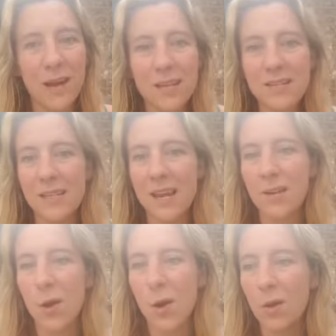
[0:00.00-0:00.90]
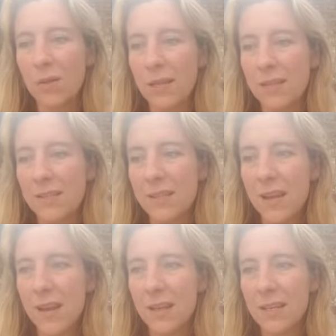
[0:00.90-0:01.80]
friends and all these
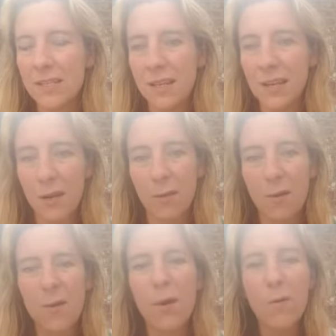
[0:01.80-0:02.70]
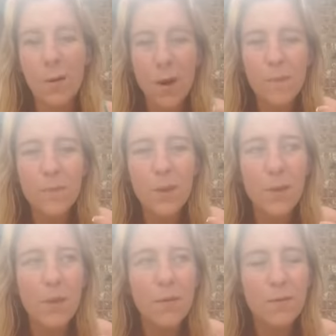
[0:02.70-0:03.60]
you know,
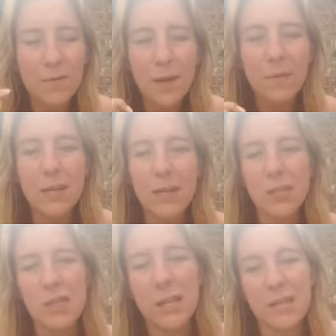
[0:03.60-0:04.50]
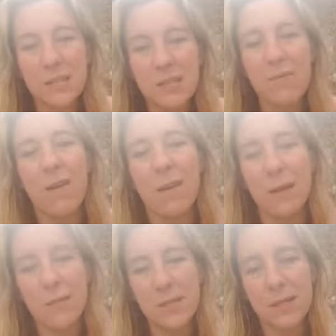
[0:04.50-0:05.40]
family that she has
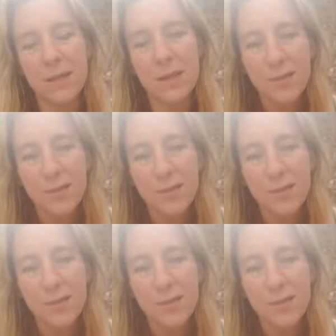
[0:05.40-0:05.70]
developed.